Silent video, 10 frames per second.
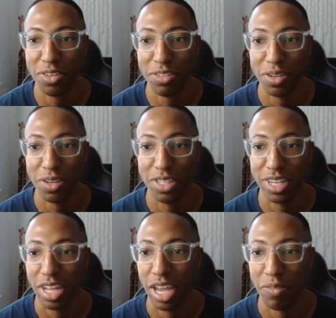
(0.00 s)
so I was like,
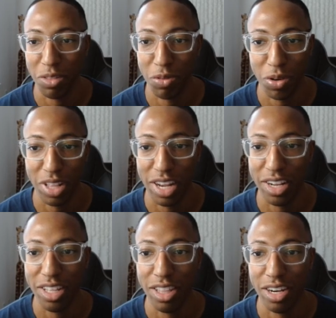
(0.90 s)
I have to throw that
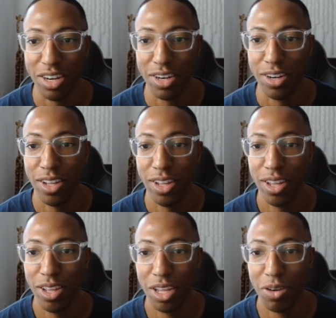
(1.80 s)
in there.
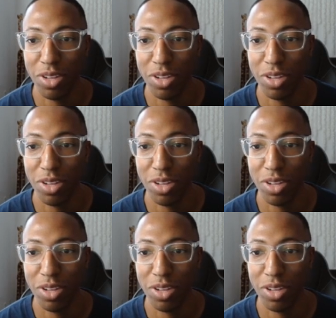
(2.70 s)
It really just